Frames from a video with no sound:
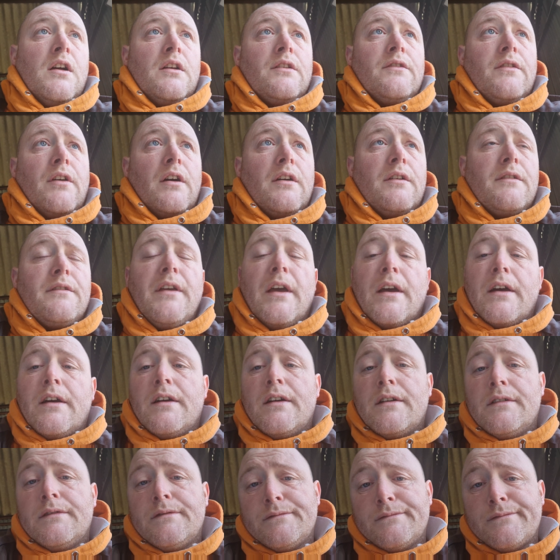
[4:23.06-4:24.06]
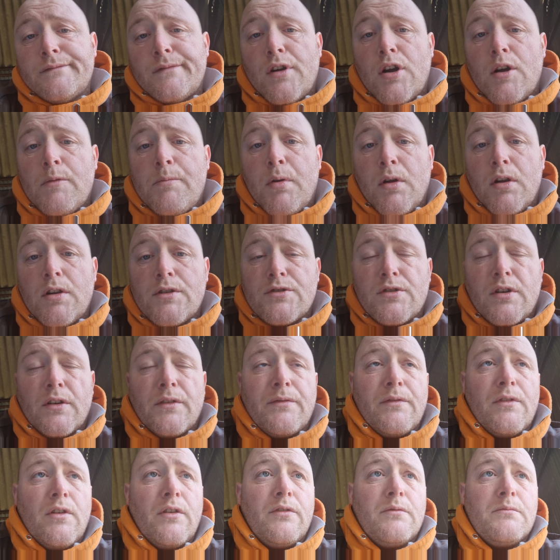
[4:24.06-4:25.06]
So yeah, I
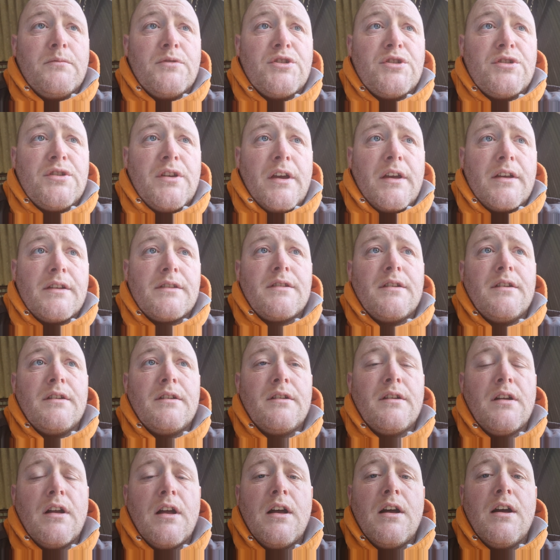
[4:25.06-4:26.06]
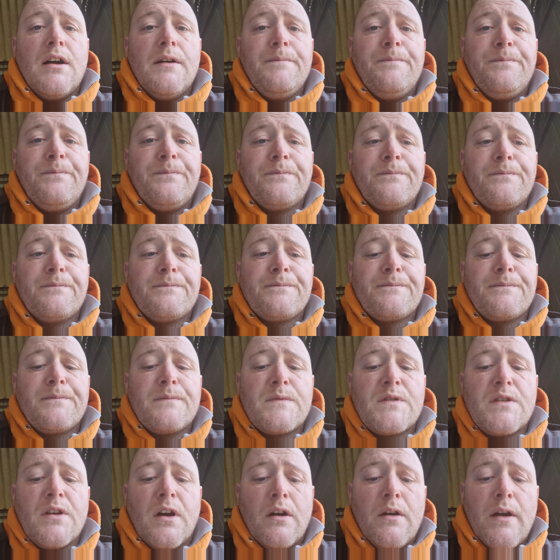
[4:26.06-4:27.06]
apologise for losing my shit.
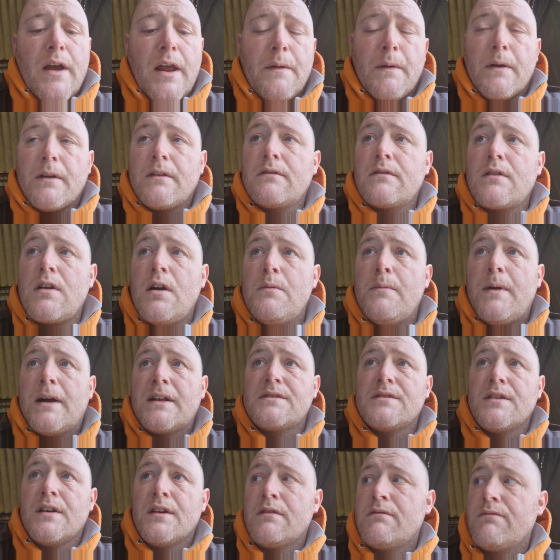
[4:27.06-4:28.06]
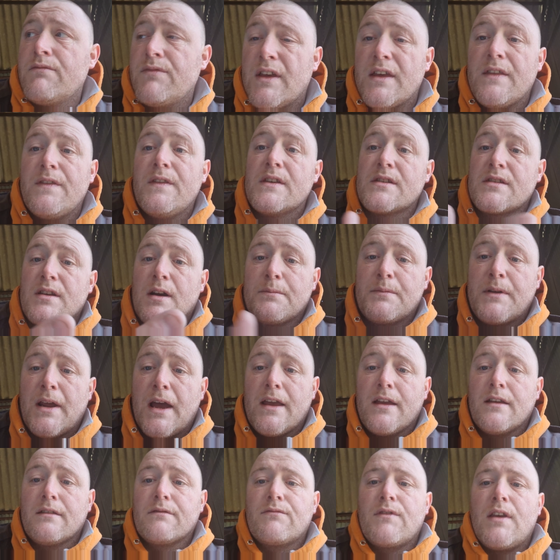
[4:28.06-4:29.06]
So anyway, coming back to this
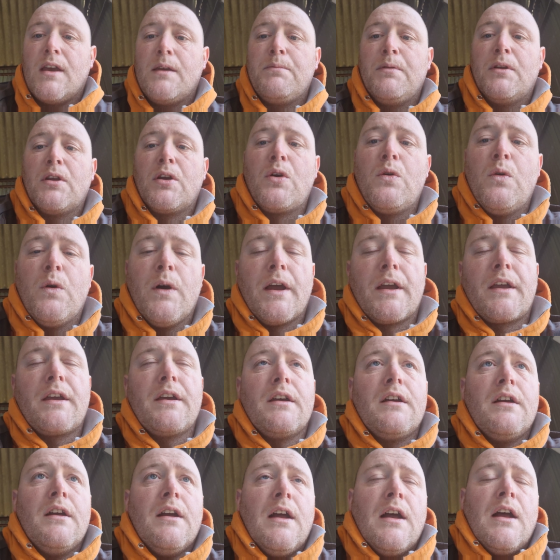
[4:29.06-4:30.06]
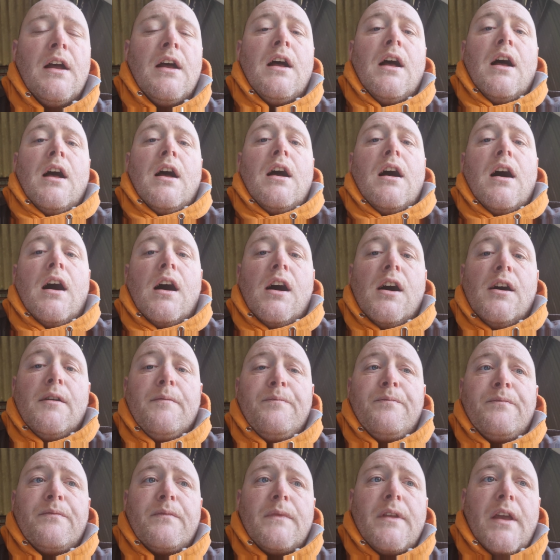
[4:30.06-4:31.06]
update and keeping it quick.
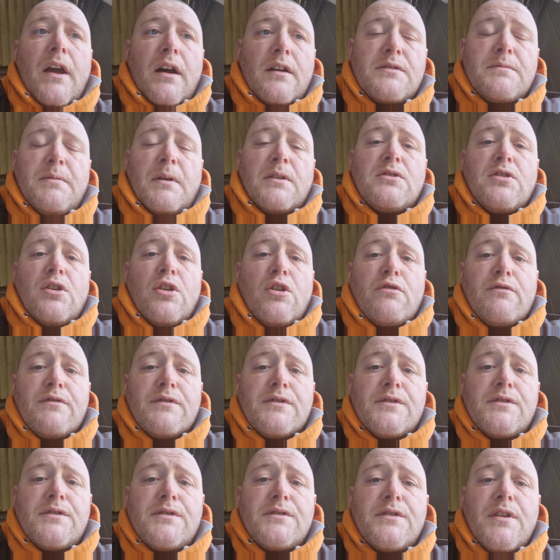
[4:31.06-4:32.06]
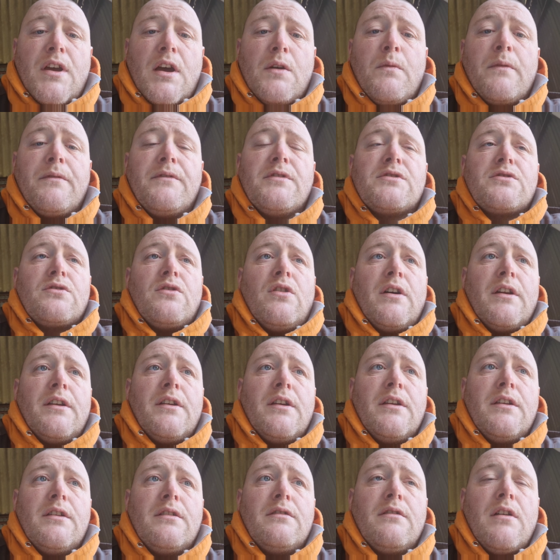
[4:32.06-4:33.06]
Yeah, I spoke to Lawrence. We've
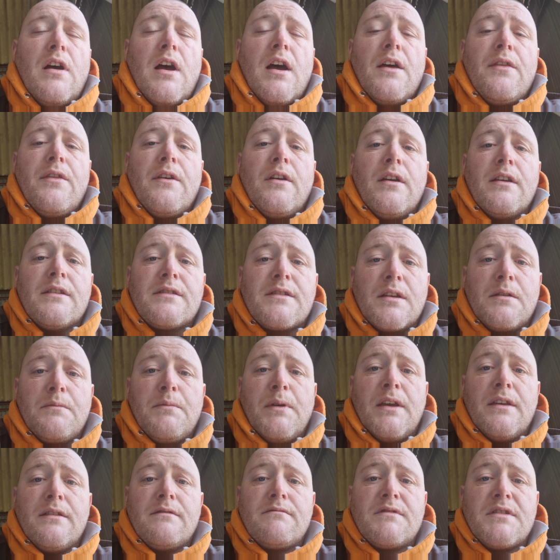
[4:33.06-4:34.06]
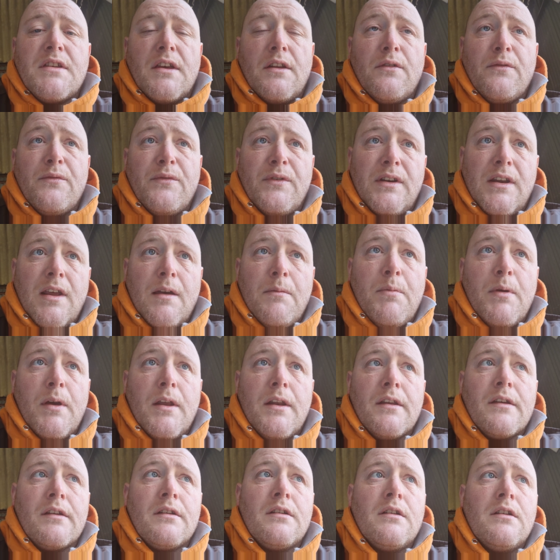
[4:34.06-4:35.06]
decided that it's going to be sent off for
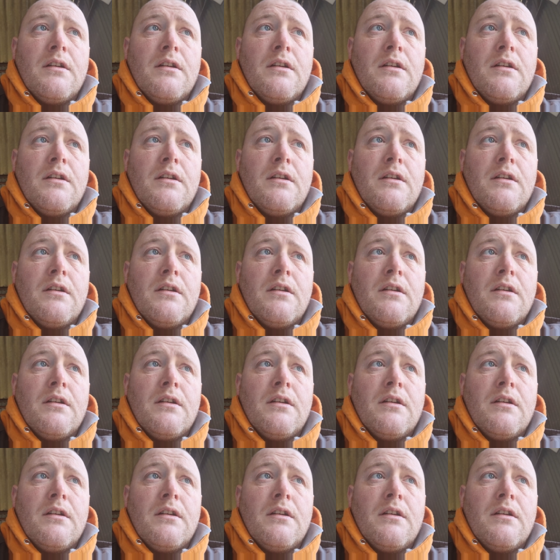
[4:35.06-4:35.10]
dipping.